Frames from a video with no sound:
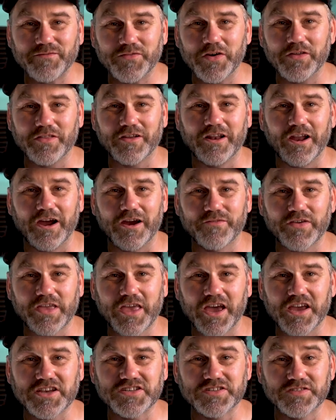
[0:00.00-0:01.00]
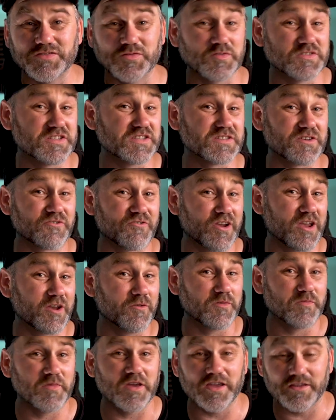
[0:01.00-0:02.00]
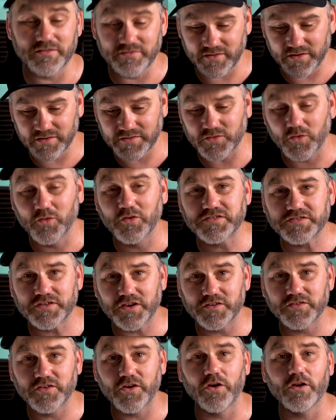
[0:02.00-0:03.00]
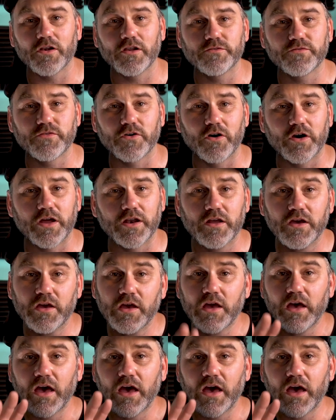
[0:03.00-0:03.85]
Further clarifications or disagreeing with me, that is also totally fine.